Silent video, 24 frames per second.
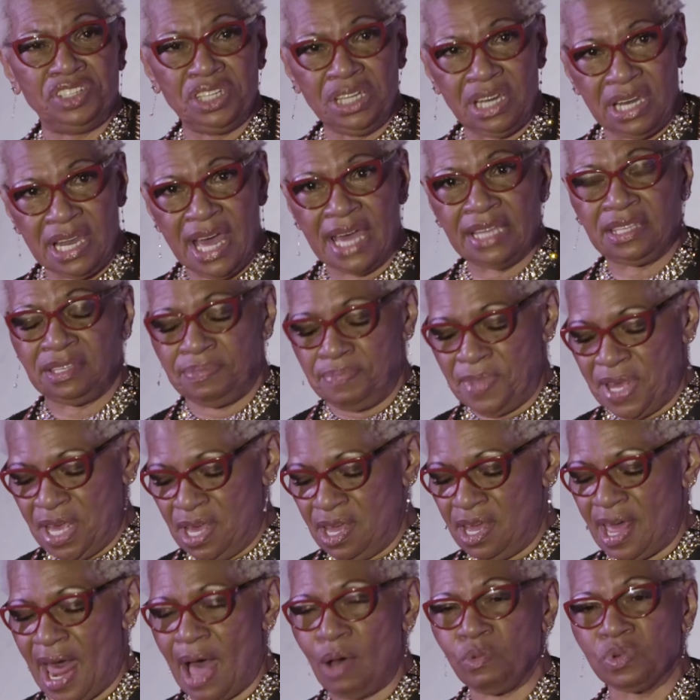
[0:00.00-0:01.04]
she lets me
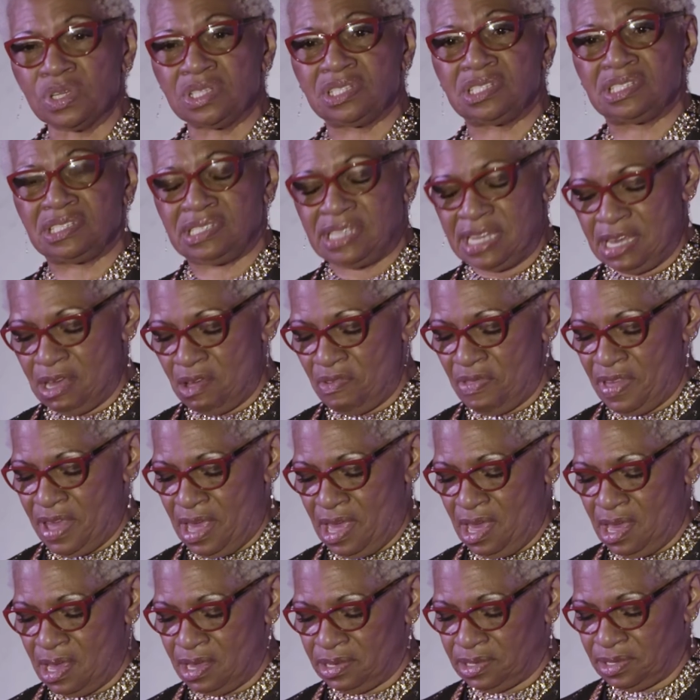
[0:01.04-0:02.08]
in, I will steal the
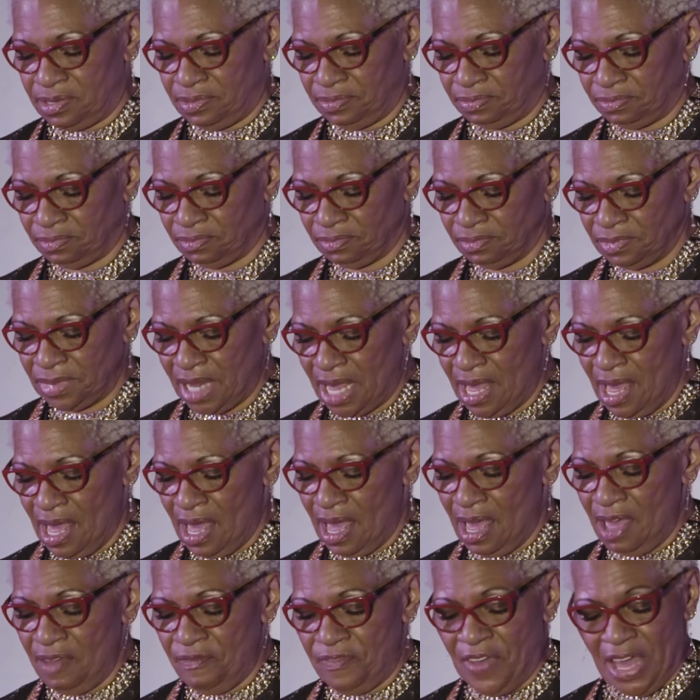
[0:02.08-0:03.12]
heat.
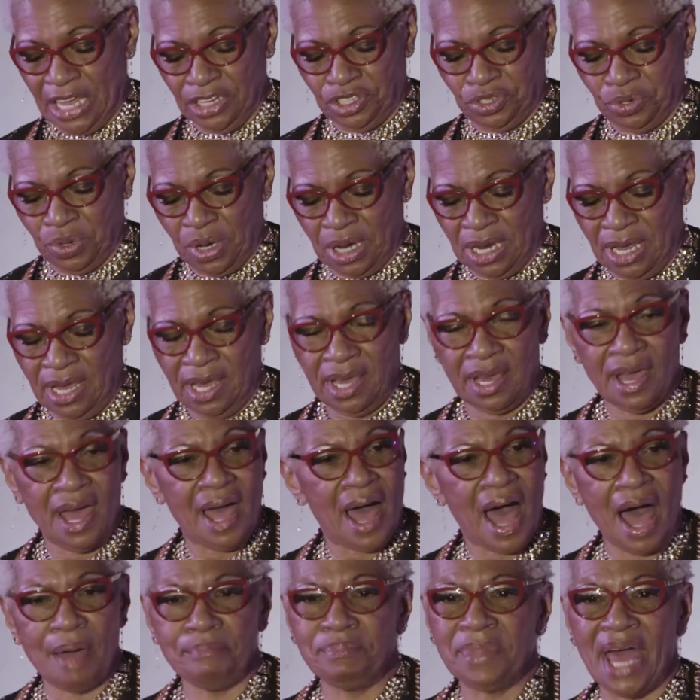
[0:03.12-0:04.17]
Eventually,
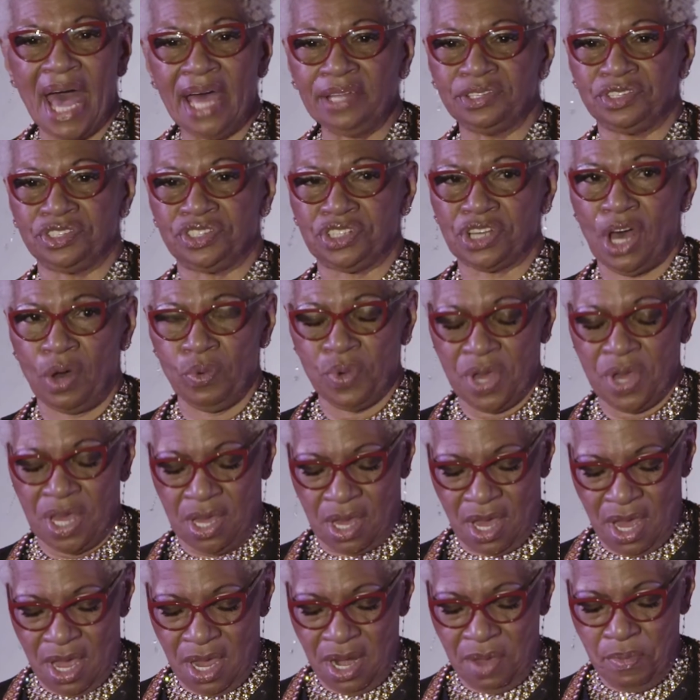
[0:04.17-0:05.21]
I'm not Zoe
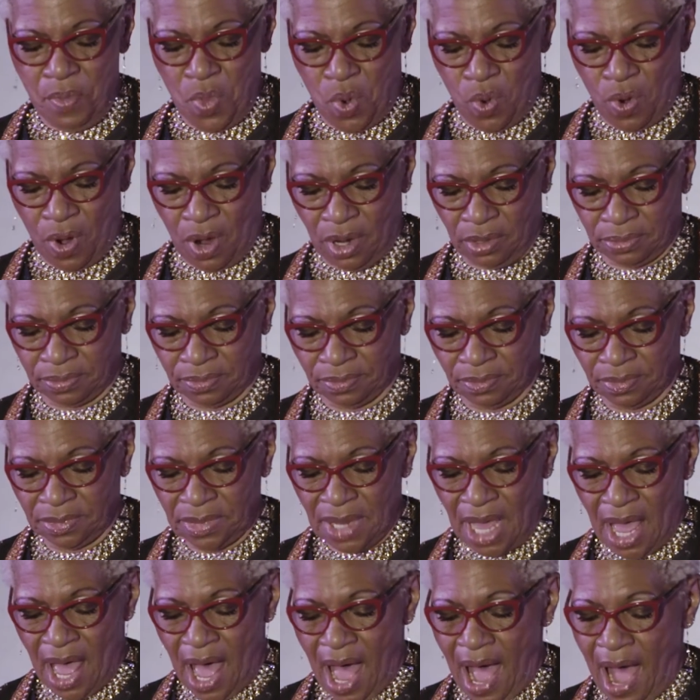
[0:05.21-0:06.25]
anymore.
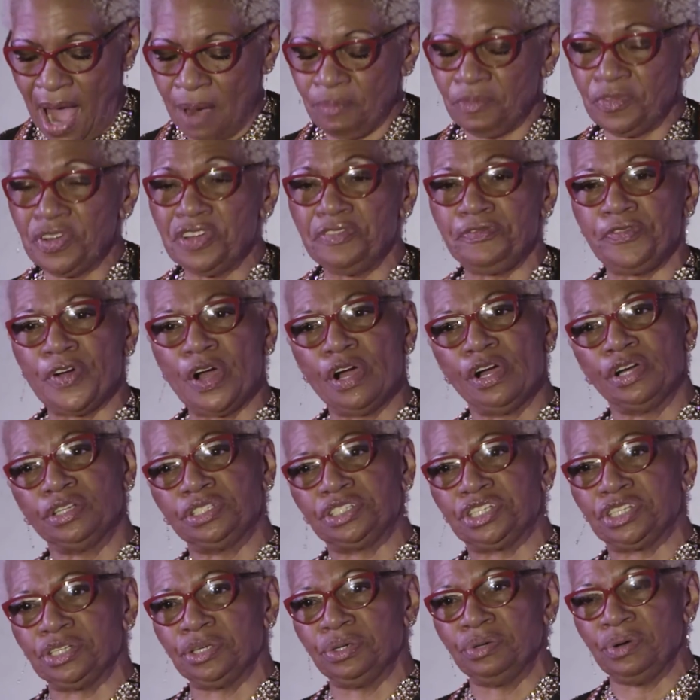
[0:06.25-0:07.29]
I'm
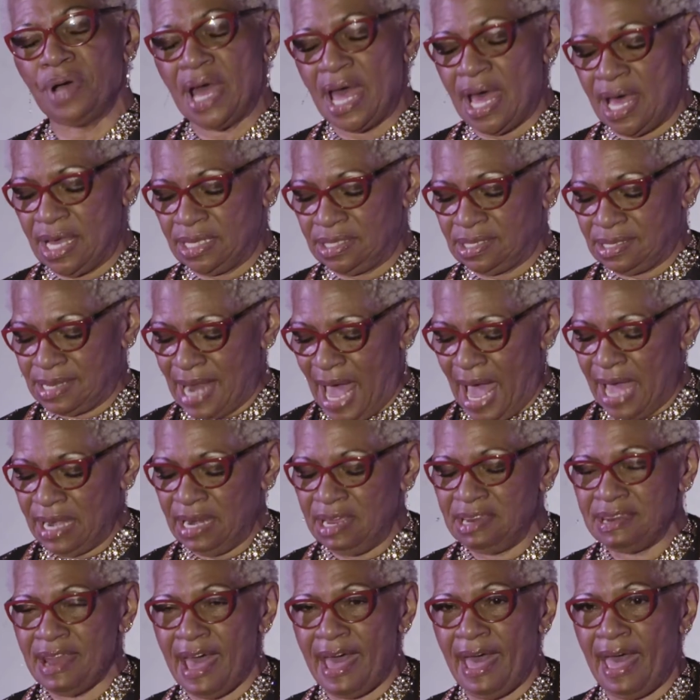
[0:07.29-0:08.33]
referred to as
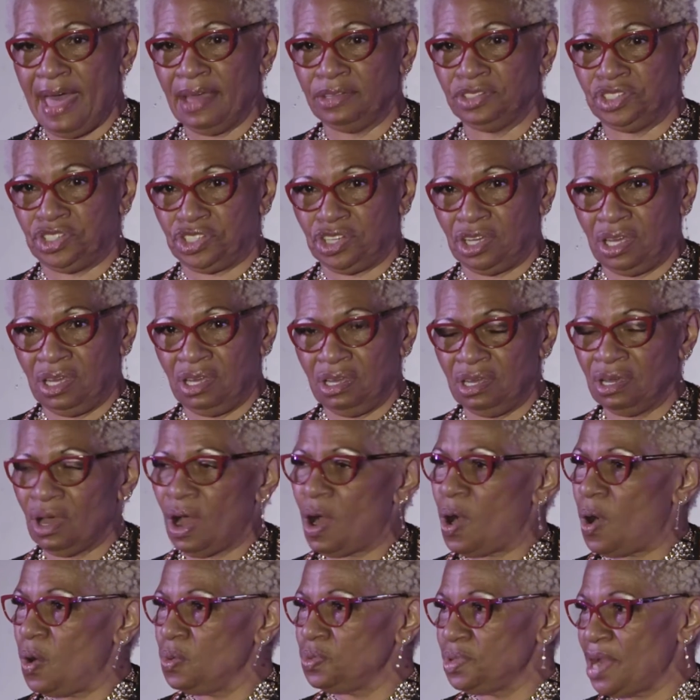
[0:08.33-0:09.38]

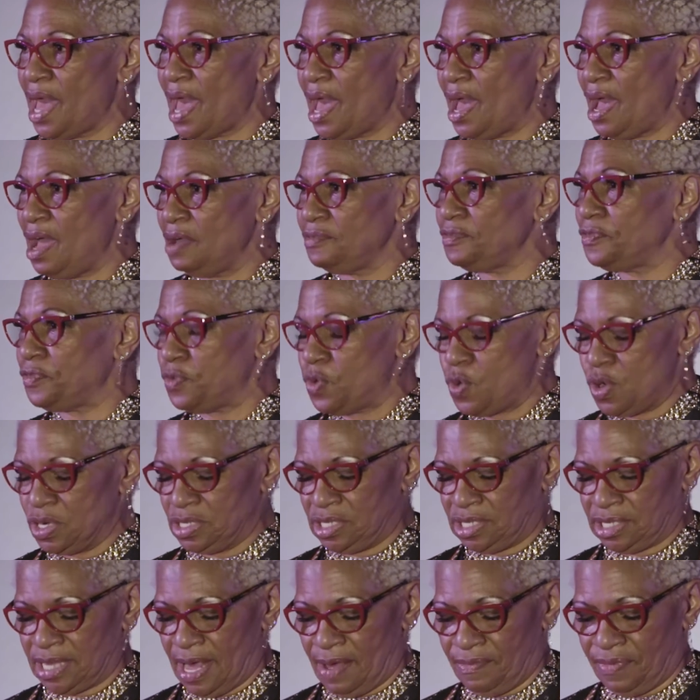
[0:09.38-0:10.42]

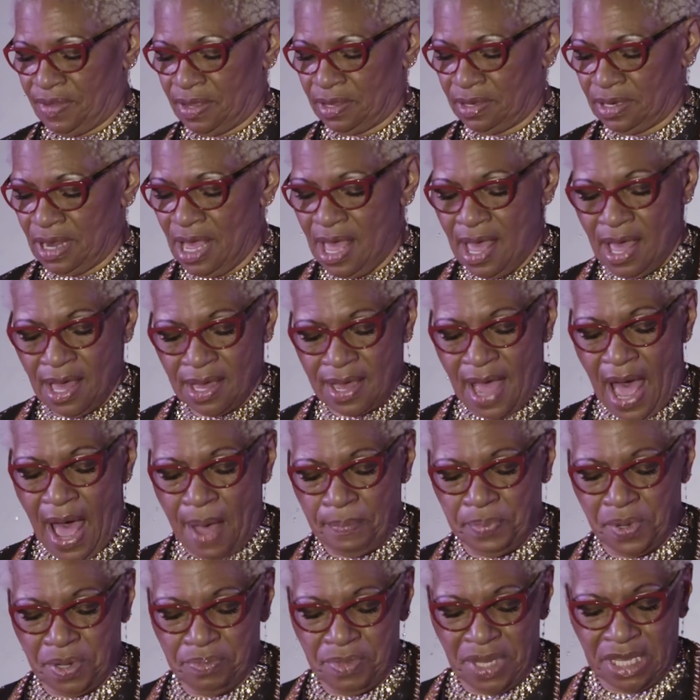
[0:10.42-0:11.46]
99G0947,
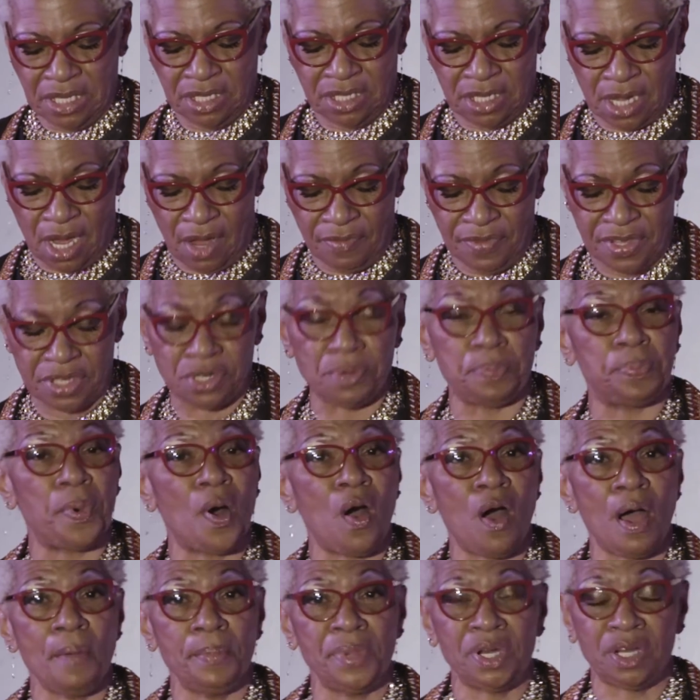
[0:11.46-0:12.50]
compliments of the
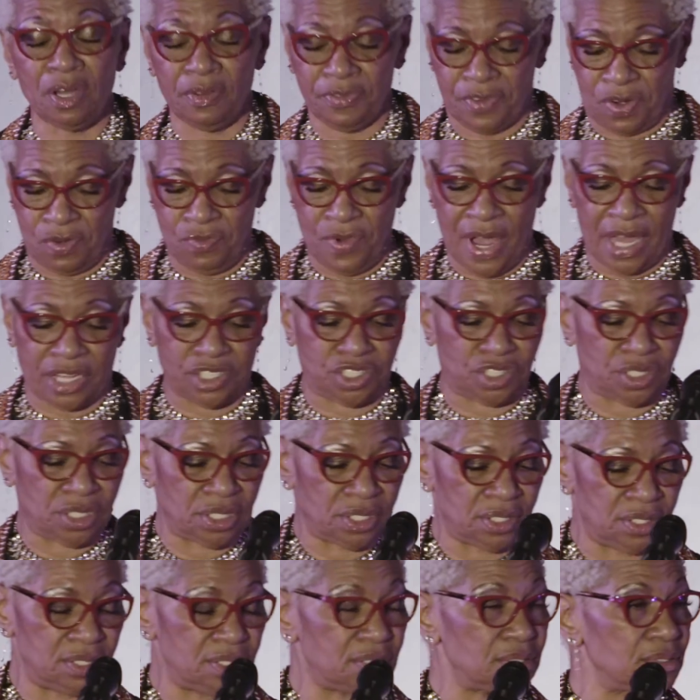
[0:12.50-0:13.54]
Department of
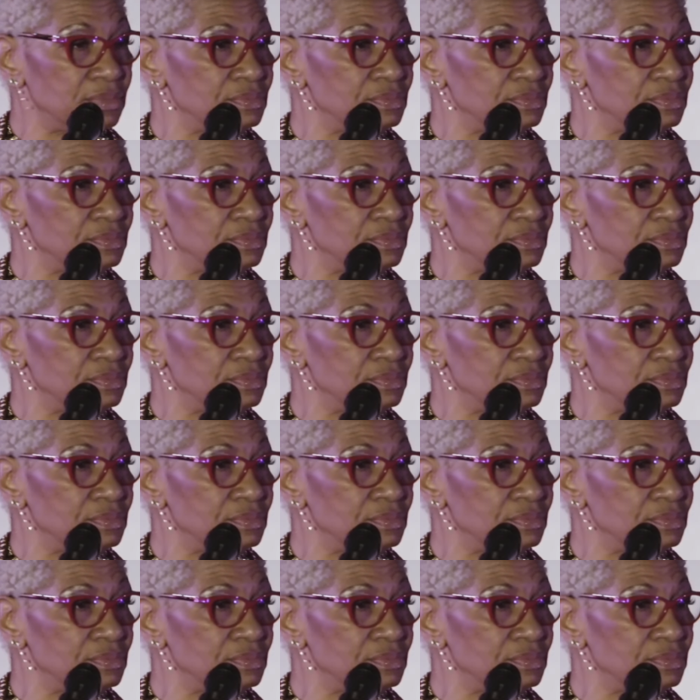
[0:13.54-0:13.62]
Corrections.